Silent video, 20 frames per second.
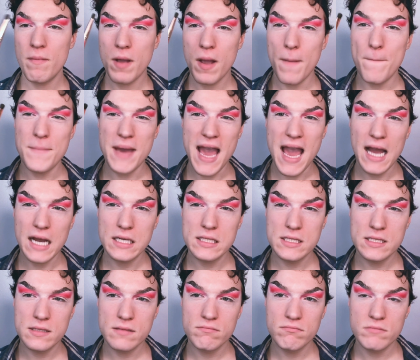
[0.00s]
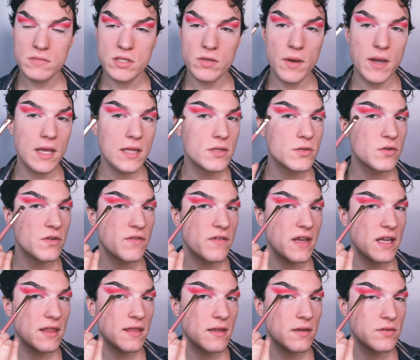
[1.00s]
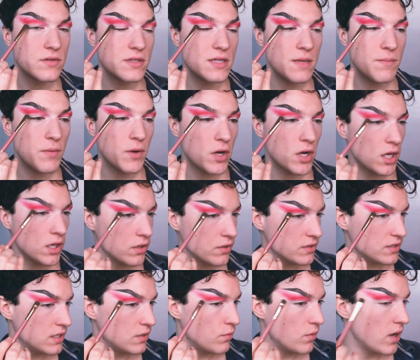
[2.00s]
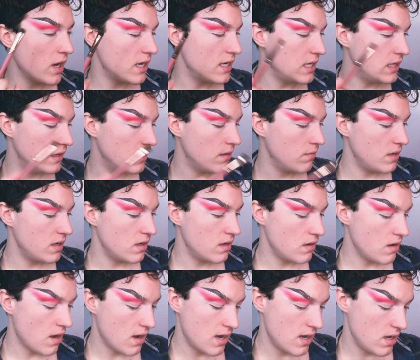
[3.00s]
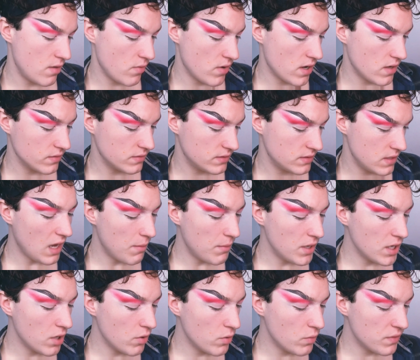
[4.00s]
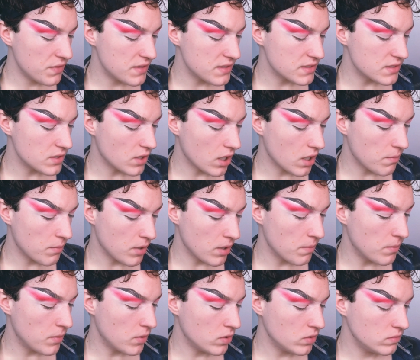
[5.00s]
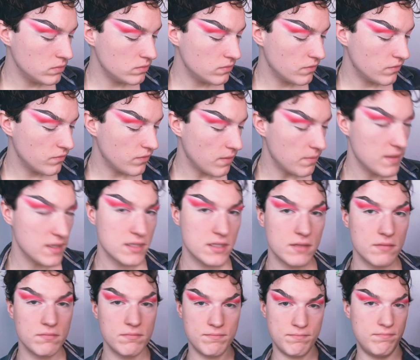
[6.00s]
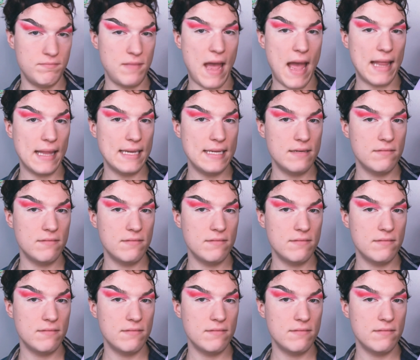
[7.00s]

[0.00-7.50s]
compact. So I can sort of get those deeper colors in where I need them and not anywhere else. I'm gonna go in with this dark purple from this palette